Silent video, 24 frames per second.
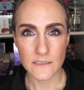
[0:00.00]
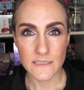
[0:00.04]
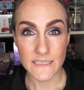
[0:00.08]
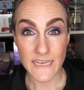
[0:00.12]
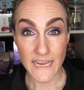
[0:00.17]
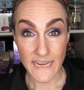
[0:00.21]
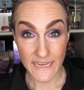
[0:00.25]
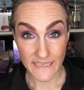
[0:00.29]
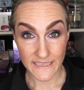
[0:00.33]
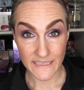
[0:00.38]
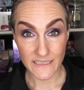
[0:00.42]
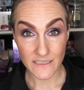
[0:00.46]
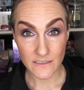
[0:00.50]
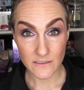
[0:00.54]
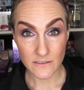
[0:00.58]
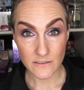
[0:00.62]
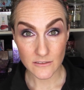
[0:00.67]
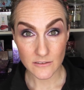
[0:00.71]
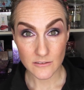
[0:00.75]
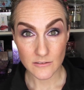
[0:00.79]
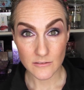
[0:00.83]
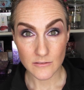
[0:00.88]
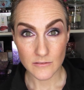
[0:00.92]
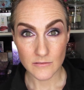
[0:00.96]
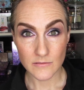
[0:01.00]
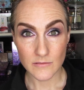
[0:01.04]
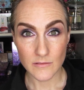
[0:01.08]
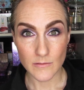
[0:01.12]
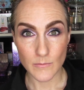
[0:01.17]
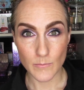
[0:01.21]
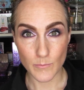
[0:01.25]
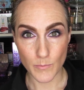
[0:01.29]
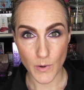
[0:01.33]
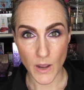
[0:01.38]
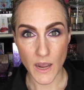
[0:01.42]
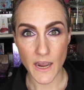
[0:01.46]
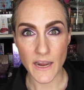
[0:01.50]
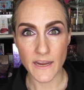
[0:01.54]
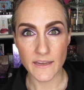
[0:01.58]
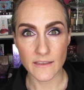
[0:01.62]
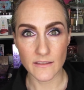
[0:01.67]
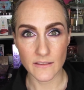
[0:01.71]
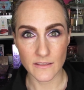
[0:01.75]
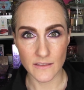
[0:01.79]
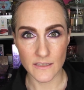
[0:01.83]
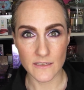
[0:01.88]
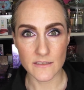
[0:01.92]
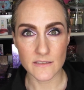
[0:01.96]
taken
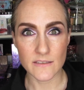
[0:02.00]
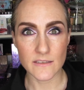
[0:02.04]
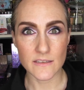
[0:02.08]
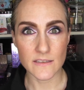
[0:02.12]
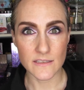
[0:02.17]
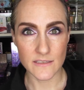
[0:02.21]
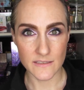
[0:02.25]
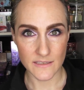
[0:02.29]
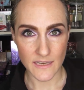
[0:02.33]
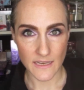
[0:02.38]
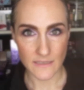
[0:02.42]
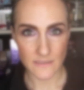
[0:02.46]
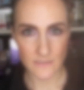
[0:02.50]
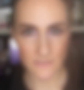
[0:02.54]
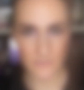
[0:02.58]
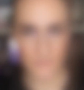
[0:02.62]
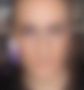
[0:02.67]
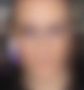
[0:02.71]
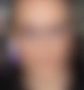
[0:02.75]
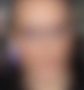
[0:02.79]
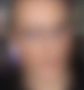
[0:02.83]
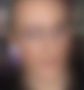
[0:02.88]
by this scent.